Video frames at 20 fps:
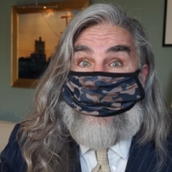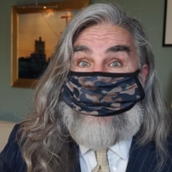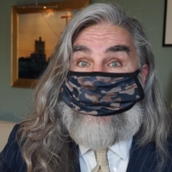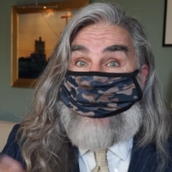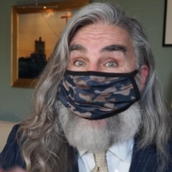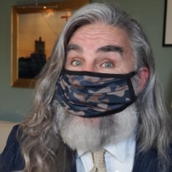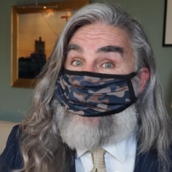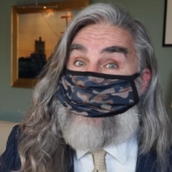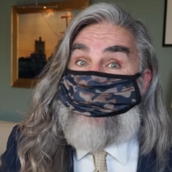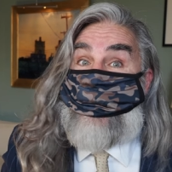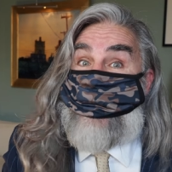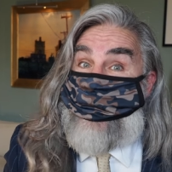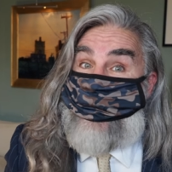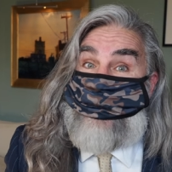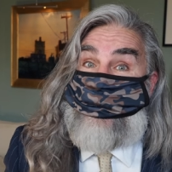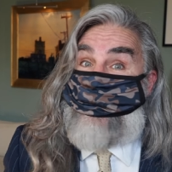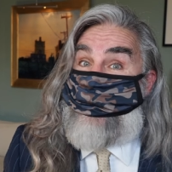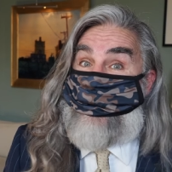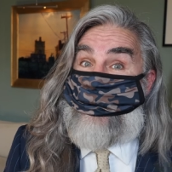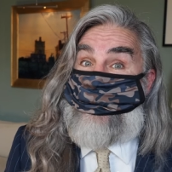that's what I
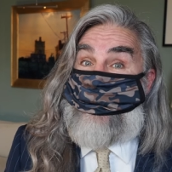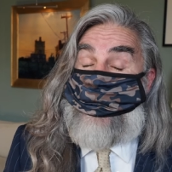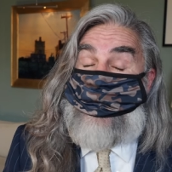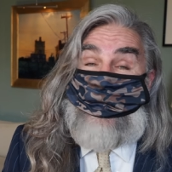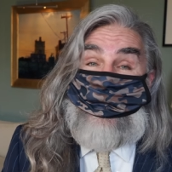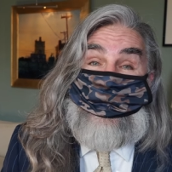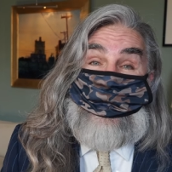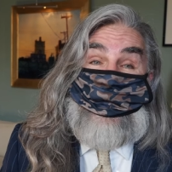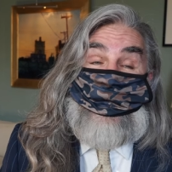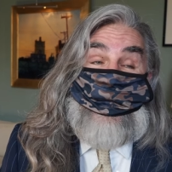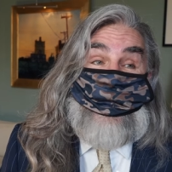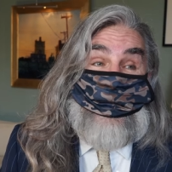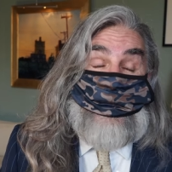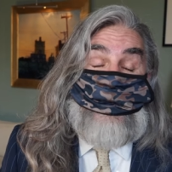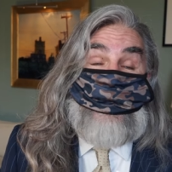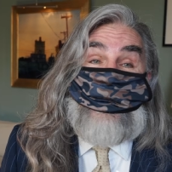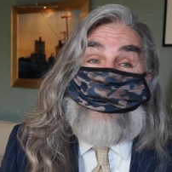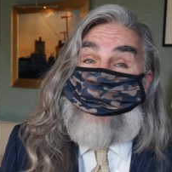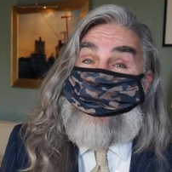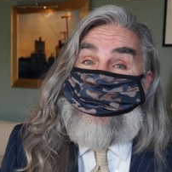do. And I
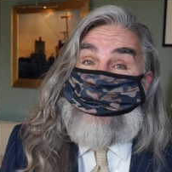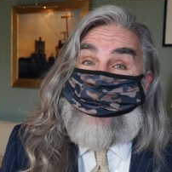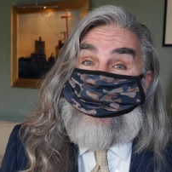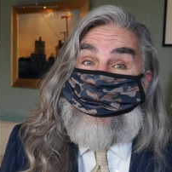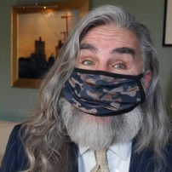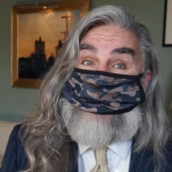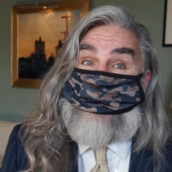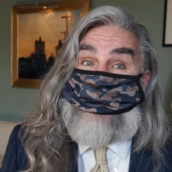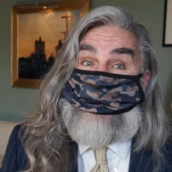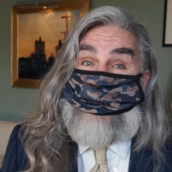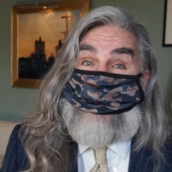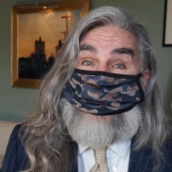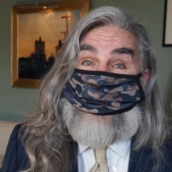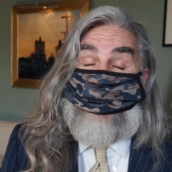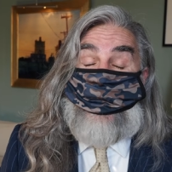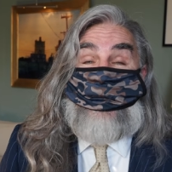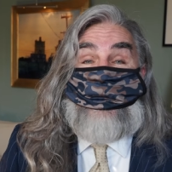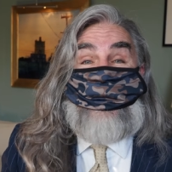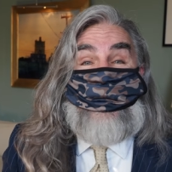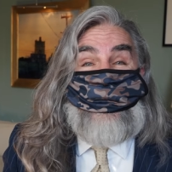see a lot of guys doing
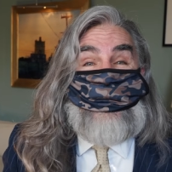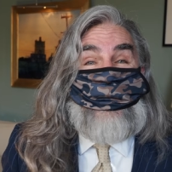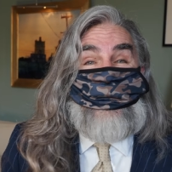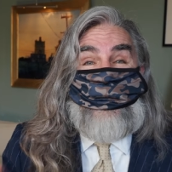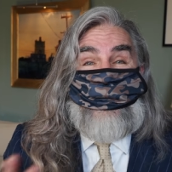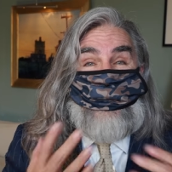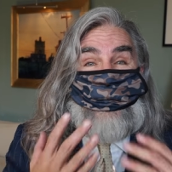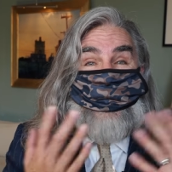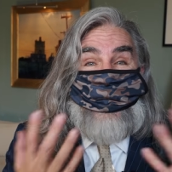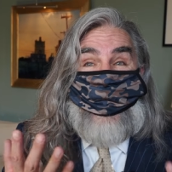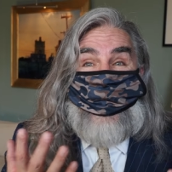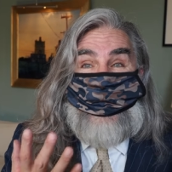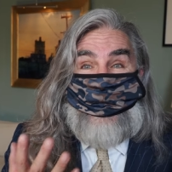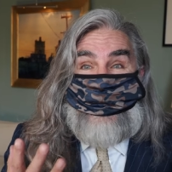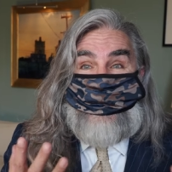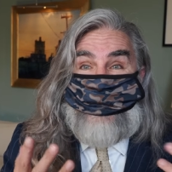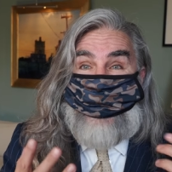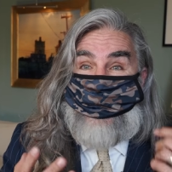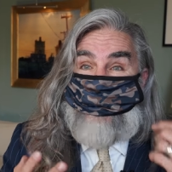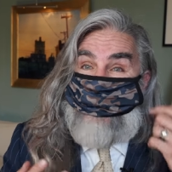that. And you can do this with
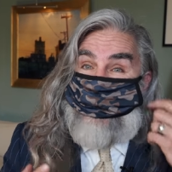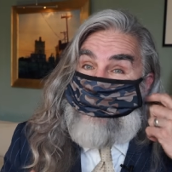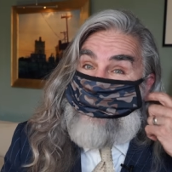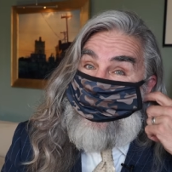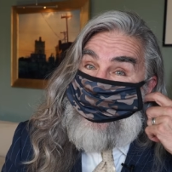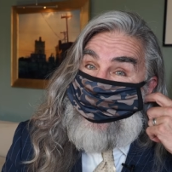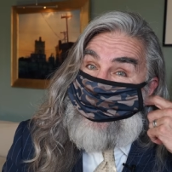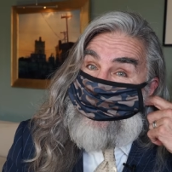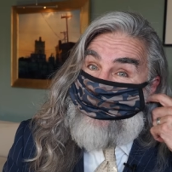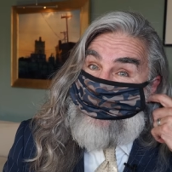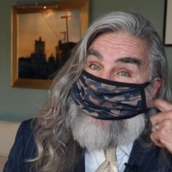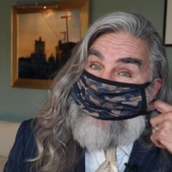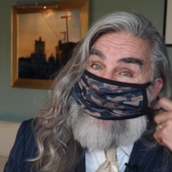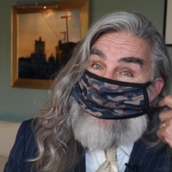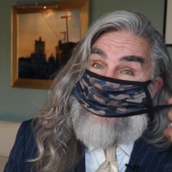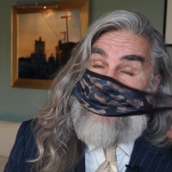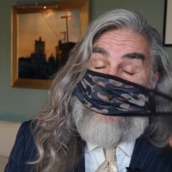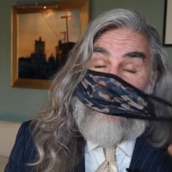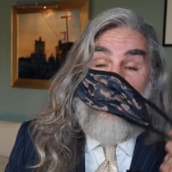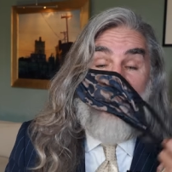any type of mask.
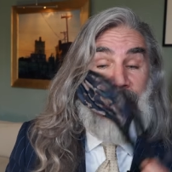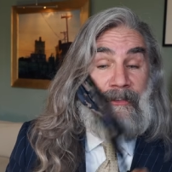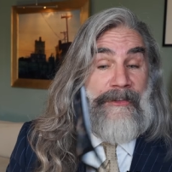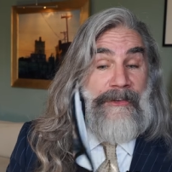You can do